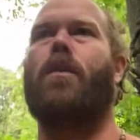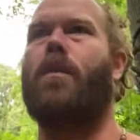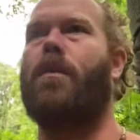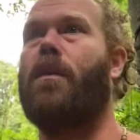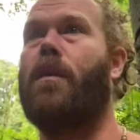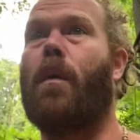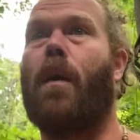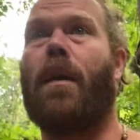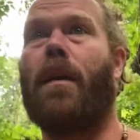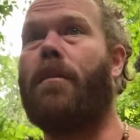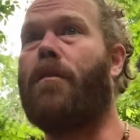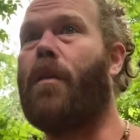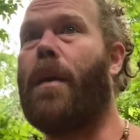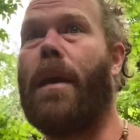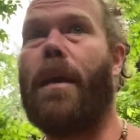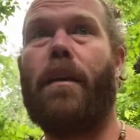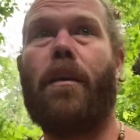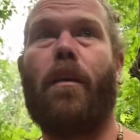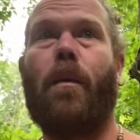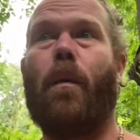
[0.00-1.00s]
You want a
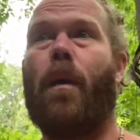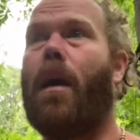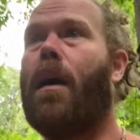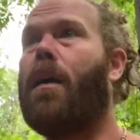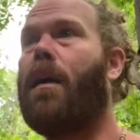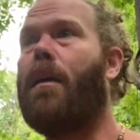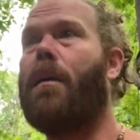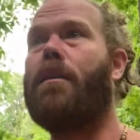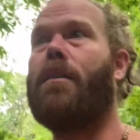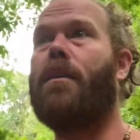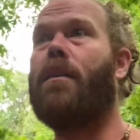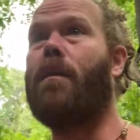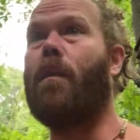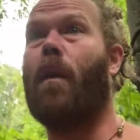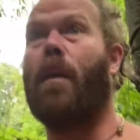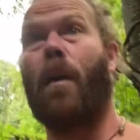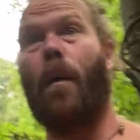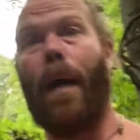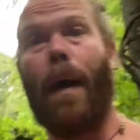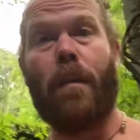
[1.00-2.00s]
drink? You want
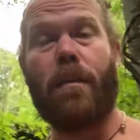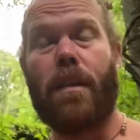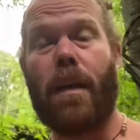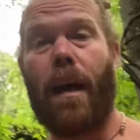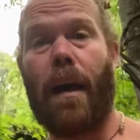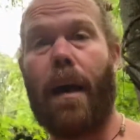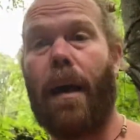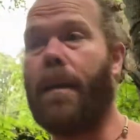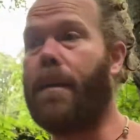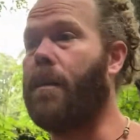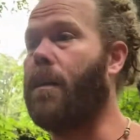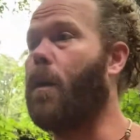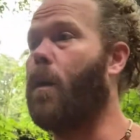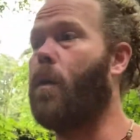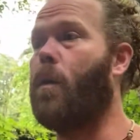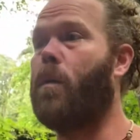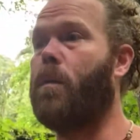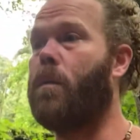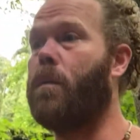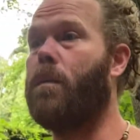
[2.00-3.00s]
to go outside and go,